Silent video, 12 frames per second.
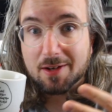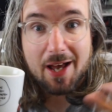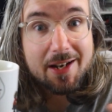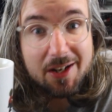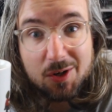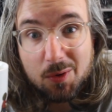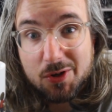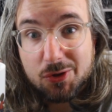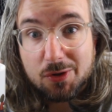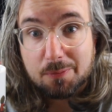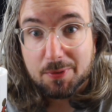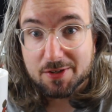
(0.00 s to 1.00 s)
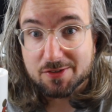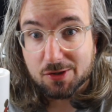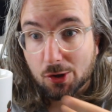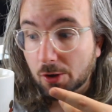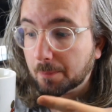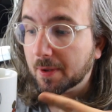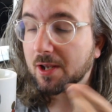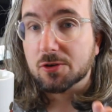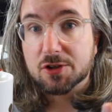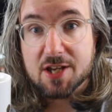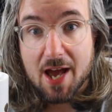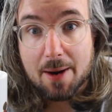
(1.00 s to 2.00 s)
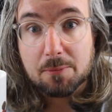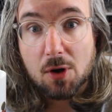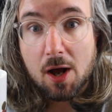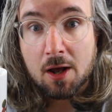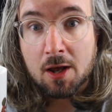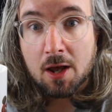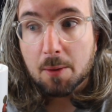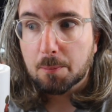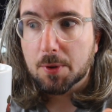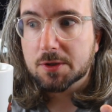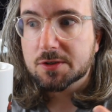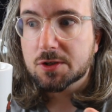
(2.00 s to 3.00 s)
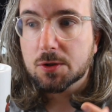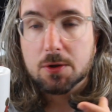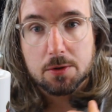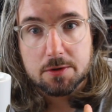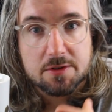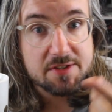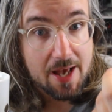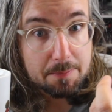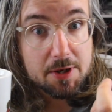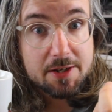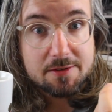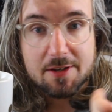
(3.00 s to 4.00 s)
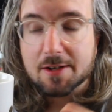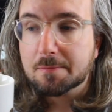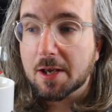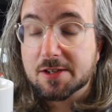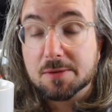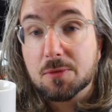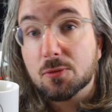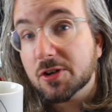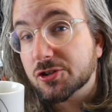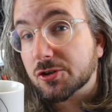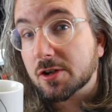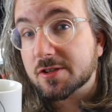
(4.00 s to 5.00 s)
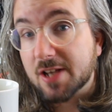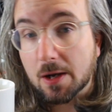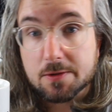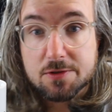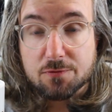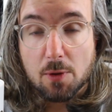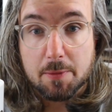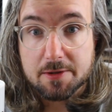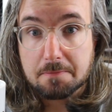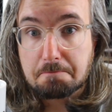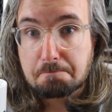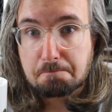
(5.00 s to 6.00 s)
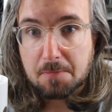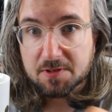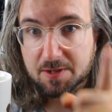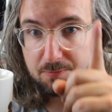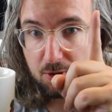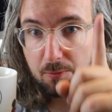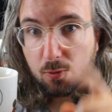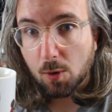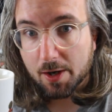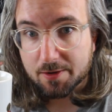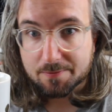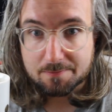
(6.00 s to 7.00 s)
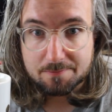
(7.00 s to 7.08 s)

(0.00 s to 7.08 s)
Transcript: And I know I shouldn't be slurping on camera, but you could sample it and make some original sounds from it. Tip number 1.